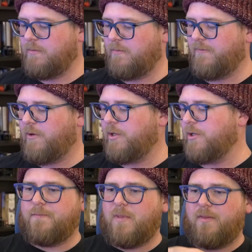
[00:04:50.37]
Very
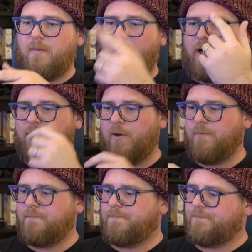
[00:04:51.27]
good. The
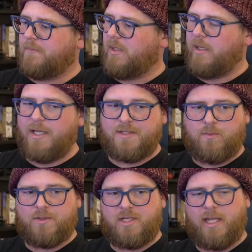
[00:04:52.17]
microphone is
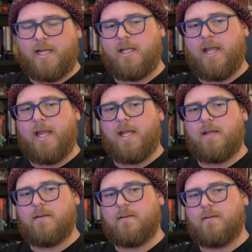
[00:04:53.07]
once again a
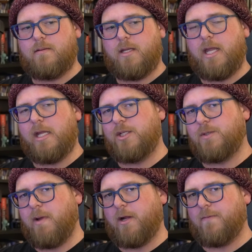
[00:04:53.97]
hinge
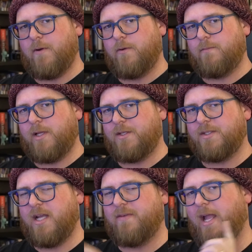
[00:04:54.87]
microphone that does
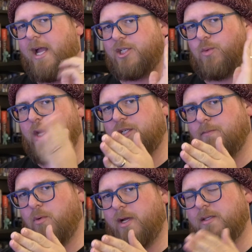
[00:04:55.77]
have an actuation
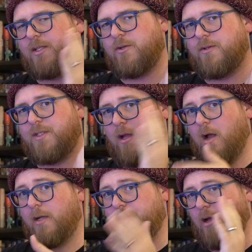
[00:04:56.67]
point that turns it
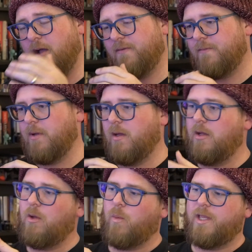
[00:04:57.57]
on and off.
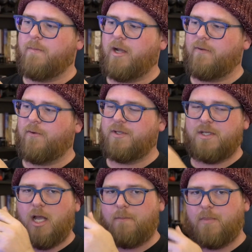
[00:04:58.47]
When the microphone is
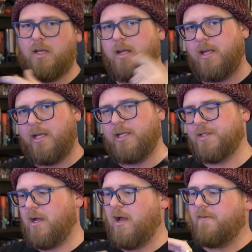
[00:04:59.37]
up, it is
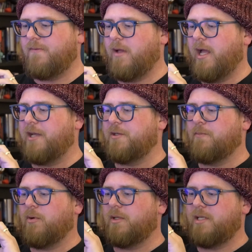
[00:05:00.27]
off. As you
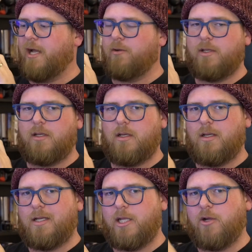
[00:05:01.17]
pull it down,
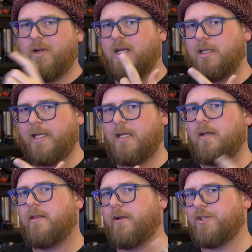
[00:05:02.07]
you hear a click.
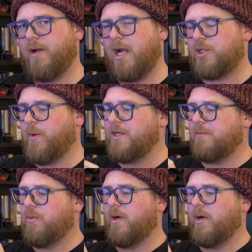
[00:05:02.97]
There's your actuation point.